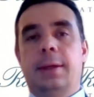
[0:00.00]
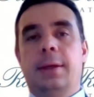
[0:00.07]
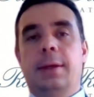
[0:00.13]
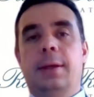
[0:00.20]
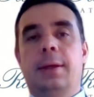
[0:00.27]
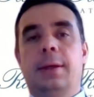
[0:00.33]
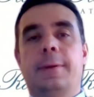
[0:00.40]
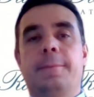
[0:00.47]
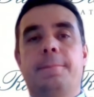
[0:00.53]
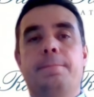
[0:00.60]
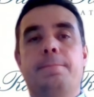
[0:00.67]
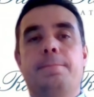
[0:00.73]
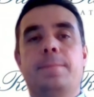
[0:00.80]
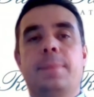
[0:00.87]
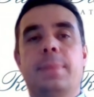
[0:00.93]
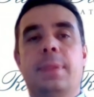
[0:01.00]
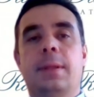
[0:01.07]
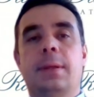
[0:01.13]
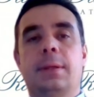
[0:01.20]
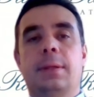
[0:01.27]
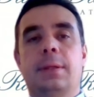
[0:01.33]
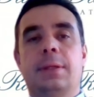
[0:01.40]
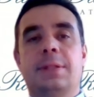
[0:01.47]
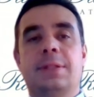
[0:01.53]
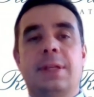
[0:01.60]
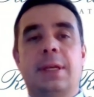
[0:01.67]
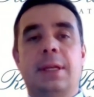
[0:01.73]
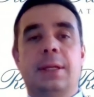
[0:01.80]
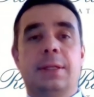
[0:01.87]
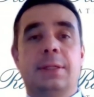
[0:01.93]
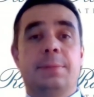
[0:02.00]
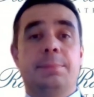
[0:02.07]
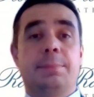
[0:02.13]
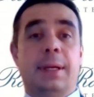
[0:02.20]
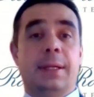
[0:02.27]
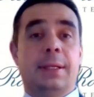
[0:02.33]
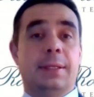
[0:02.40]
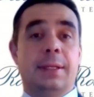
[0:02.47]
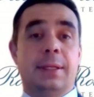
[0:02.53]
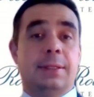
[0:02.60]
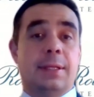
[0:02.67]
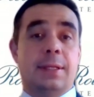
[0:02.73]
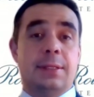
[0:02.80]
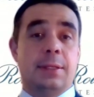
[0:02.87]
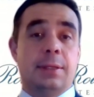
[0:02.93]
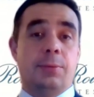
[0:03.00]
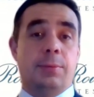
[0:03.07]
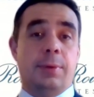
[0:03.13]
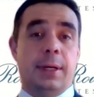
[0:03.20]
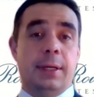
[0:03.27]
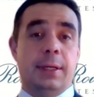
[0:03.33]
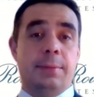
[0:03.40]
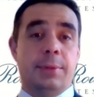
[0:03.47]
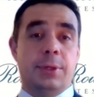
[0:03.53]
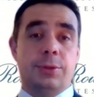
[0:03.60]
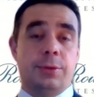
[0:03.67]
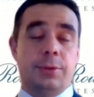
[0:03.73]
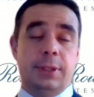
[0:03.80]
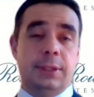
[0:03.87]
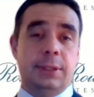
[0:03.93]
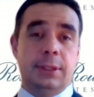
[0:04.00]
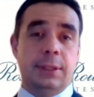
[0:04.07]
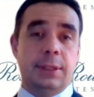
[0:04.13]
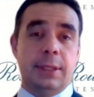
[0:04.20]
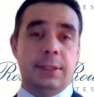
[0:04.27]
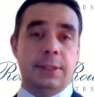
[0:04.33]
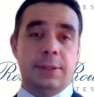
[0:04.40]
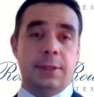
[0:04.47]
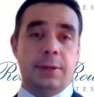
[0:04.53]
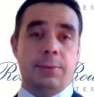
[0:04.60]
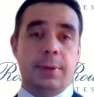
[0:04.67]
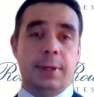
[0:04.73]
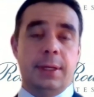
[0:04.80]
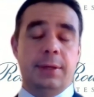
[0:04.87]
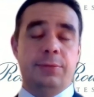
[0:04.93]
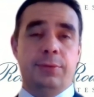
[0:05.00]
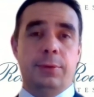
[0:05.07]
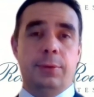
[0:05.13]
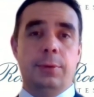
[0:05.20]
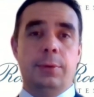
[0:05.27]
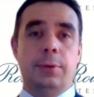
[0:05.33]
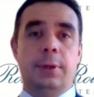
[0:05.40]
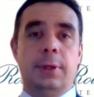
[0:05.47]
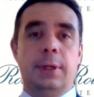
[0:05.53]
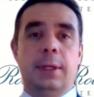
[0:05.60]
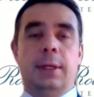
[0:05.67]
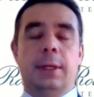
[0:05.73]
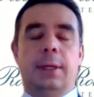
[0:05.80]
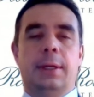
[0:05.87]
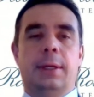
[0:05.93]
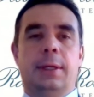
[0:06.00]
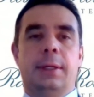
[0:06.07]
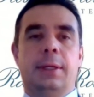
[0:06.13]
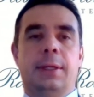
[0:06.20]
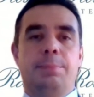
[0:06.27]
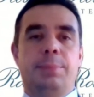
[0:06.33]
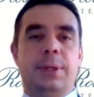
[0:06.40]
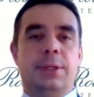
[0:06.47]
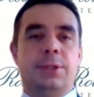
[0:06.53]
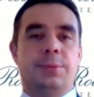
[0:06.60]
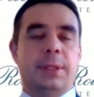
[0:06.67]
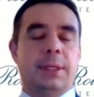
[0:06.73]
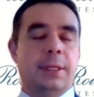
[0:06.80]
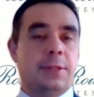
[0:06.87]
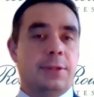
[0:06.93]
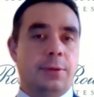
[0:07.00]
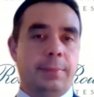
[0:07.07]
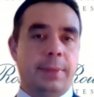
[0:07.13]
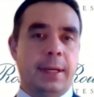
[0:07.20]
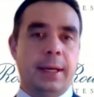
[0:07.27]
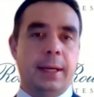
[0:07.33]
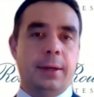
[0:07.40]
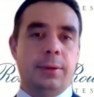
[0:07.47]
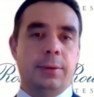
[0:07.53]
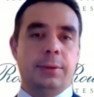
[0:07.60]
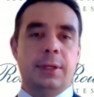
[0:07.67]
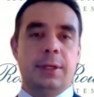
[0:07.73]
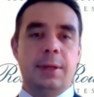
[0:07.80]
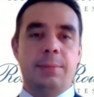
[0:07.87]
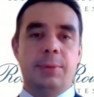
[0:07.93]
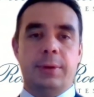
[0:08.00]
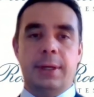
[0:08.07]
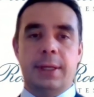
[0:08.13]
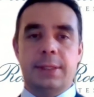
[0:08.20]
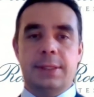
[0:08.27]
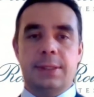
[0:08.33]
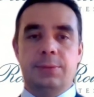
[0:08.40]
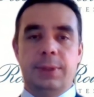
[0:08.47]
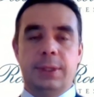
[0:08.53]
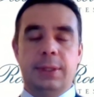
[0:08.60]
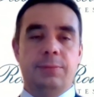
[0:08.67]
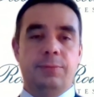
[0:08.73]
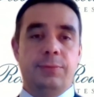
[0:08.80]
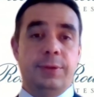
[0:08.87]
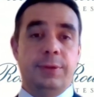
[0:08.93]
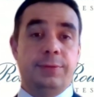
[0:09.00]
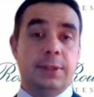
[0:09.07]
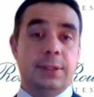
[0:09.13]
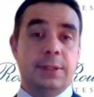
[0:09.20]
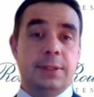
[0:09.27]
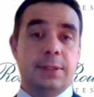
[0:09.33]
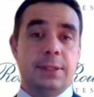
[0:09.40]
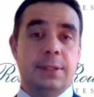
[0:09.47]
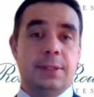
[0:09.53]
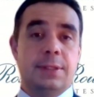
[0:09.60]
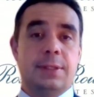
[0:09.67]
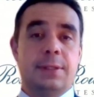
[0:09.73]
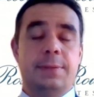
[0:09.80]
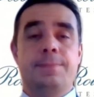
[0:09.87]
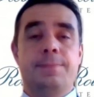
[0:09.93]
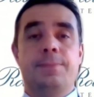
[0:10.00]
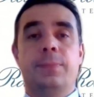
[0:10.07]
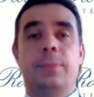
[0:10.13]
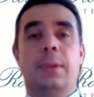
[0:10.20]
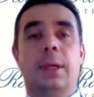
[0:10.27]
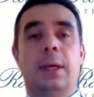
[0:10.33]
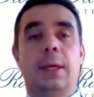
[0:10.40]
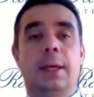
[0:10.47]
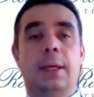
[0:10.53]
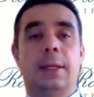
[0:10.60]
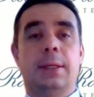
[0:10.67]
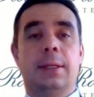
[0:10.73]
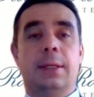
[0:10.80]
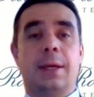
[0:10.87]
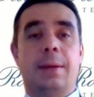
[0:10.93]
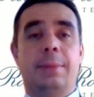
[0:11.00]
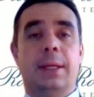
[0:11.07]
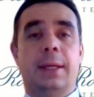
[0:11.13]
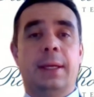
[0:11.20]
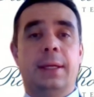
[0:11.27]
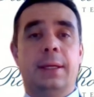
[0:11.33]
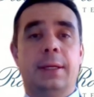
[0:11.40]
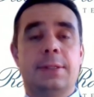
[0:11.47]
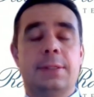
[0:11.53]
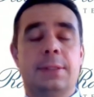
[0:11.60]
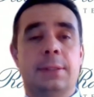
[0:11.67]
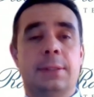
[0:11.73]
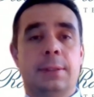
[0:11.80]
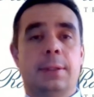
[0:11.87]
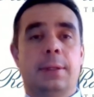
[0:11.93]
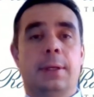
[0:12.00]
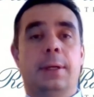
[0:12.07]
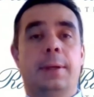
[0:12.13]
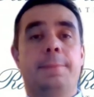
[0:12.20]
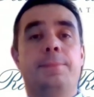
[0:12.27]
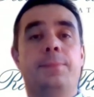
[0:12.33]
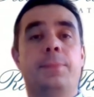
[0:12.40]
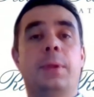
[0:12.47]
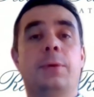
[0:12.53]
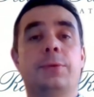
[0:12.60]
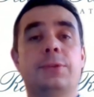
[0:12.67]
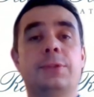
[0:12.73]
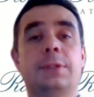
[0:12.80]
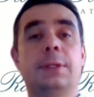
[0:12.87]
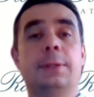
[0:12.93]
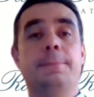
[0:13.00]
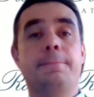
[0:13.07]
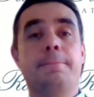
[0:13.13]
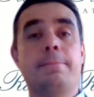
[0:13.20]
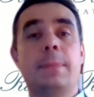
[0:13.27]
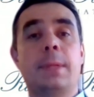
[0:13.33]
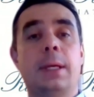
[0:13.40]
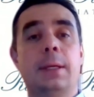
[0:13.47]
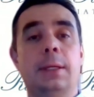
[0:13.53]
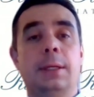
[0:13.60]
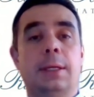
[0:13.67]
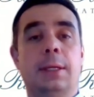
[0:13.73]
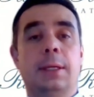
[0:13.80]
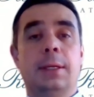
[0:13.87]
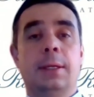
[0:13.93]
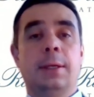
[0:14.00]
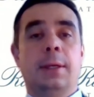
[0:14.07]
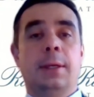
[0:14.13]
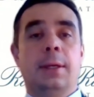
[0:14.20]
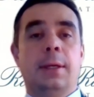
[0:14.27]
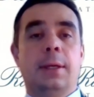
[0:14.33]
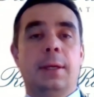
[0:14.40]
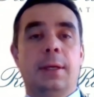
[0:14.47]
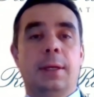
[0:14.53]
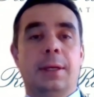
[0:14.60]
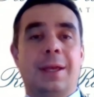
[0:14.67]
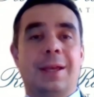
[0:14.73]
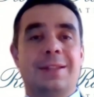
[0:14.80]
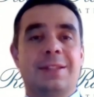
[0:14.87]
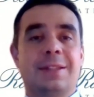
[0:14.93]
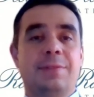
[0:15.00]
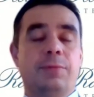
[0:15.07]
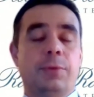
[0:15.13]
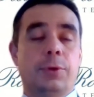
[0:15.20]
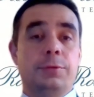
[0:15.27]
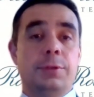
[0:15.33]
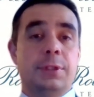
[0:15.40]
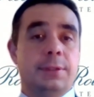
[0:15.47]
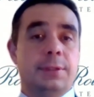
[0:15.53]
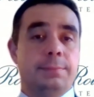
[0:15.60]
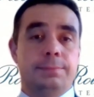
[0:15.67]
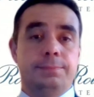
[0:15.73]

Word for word: um, uh, the Senate, but that doesn't require the majority that is required for uh, the impeachment. And somehow the Democrats with 50 seats and Kamala Harris um, hosting the uh, casting vote,